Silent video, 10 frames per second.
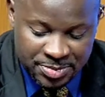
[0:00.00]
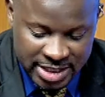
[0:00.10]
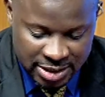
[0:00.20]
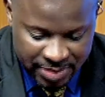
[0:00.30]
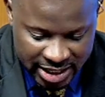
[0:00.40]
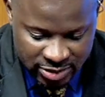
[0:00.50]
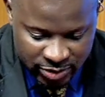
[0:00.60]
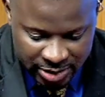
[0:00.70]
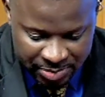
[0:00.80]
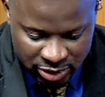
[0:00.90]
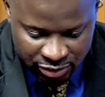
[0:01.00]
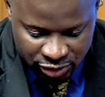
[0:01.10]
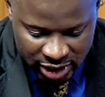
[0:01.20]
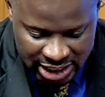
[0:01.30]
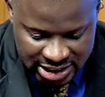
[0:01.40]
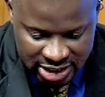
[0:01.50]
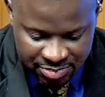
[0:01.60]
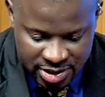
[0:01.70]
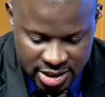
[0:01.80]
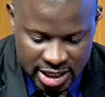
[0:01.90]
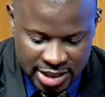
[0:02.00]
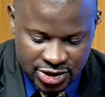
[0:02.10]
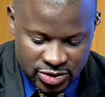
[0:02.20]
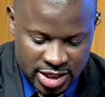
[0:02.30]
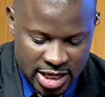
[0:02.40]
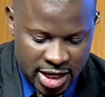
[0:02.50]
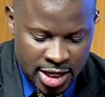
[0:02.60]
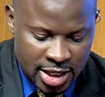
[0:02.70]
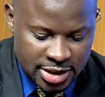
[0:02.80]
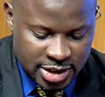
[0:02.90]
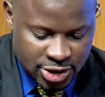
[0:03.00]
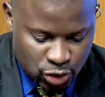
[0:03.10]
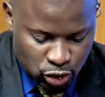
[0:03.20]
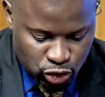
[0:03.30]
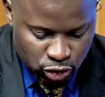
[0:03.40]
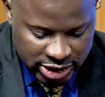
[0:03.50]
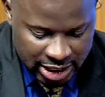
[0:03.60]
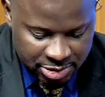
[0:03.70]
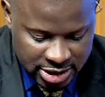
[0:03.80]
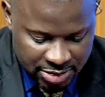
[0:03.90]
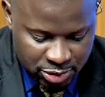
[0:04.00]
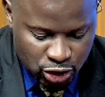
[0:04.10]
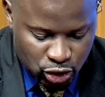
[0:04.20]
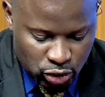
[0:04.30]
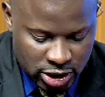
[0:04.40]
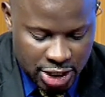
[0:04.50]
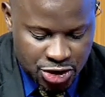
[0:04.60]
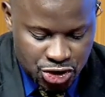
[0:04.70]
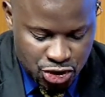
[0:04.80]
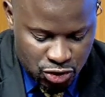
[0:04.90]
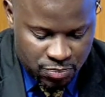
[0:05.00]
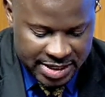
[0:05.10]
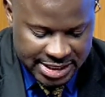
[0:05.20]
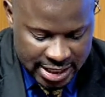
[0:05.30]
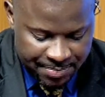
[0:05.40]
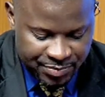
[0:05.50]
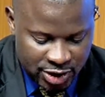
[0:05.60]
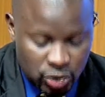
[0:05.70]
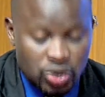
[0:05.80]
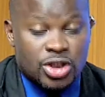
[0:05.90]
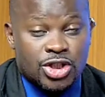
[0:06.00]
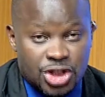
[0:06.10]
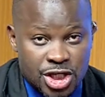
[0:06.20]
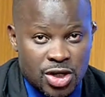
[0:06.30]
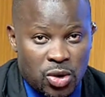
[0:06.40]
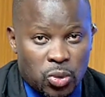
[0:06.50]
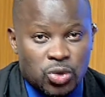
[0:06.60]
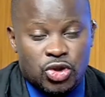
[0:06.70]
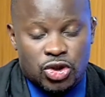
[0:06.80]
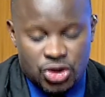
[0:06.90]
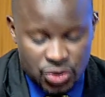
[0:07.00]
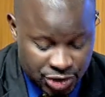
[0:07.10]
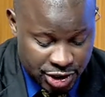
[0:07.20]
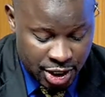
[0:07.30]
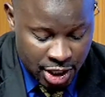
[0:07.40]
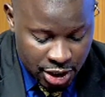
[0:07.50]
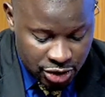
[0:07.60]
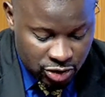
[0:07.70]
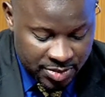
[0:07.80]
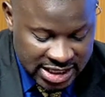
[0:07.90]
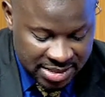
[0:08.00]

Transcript: They have a website, by the way. Many of you are asking me. I saw there. Just go on to www.ubteb.go.ug.